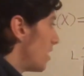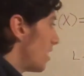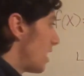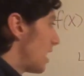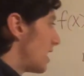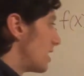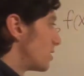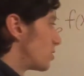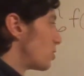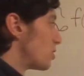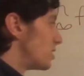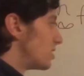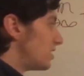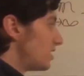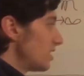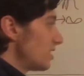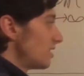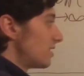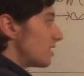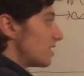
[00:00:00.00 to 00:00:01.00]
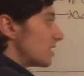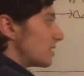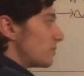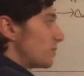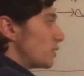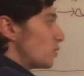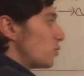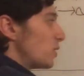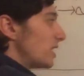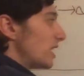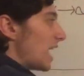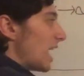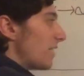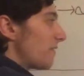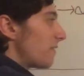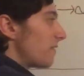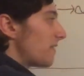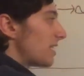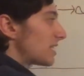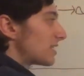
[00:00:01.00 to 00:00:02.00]
And so the distance between
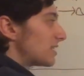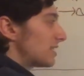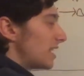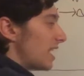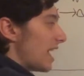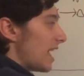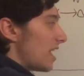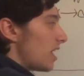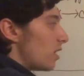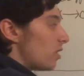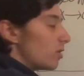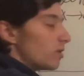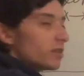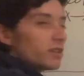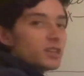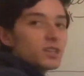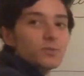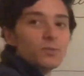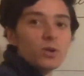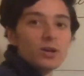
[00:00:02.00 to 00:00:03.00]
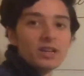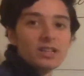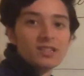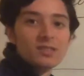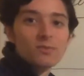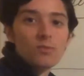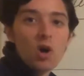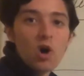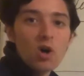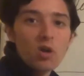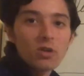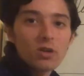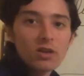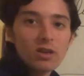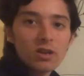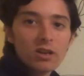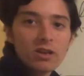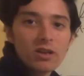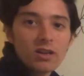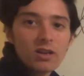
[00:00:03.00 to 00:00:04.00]
f of x and L is pretty small.
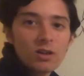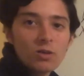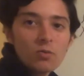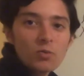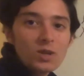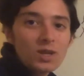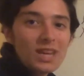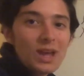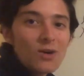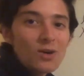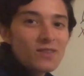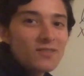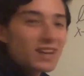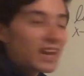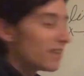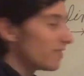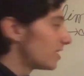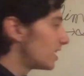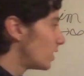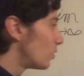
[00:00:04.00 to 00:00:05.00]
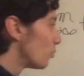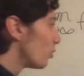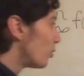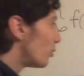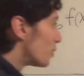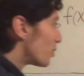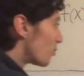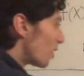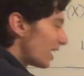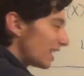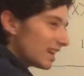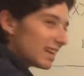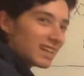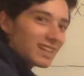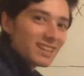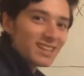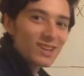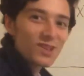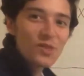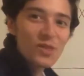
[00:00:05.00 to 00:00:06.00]
We don't even have any room to write
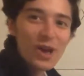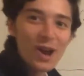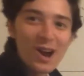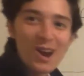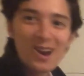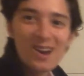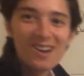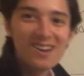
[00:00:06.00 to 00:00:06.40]
anything in there.